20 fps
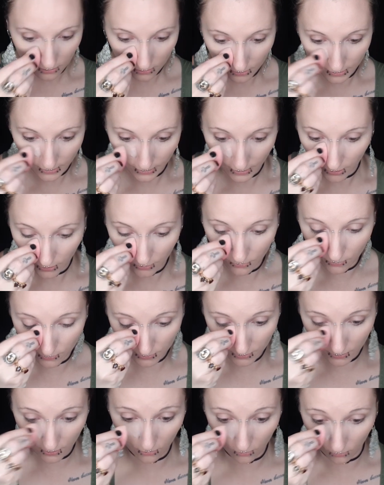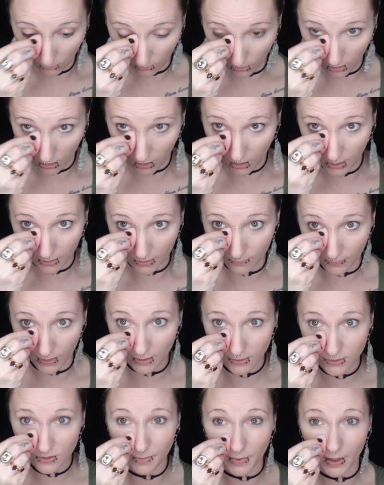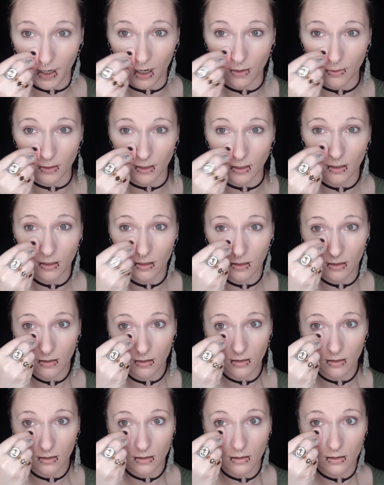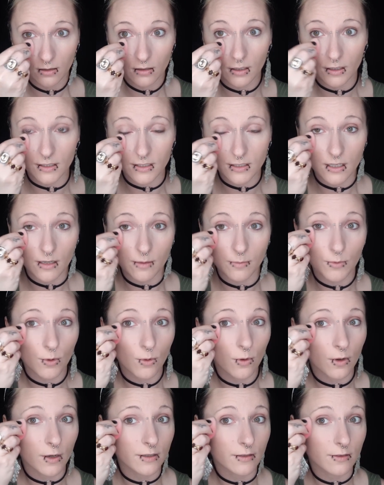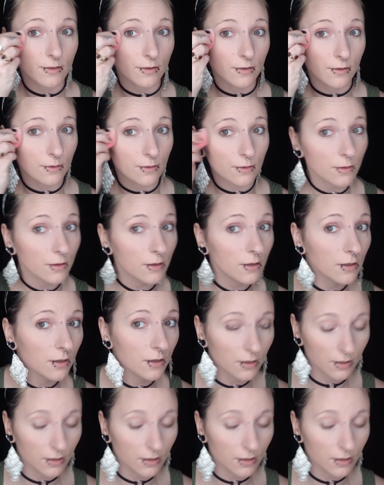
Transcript: And I use a lot of extra powder because I'm going to